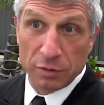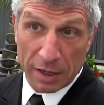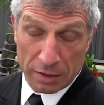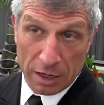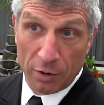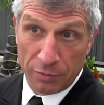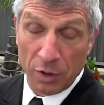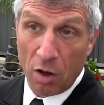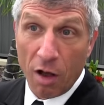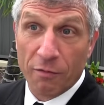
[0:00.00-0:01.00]
like here at
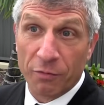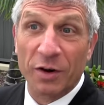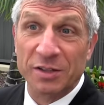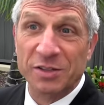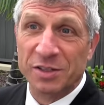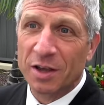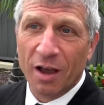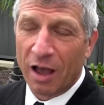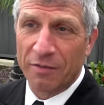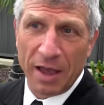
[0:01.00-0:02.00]
the conference,
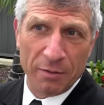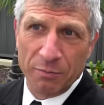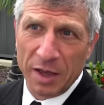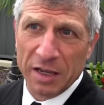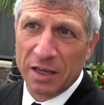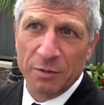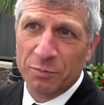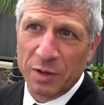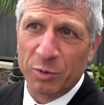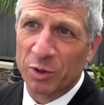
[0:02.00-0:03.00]
I've had many
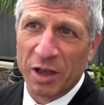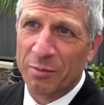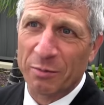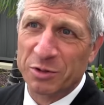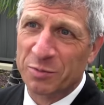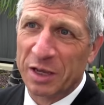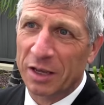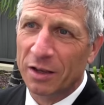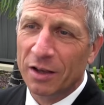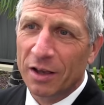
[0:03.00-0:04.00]
people come up to me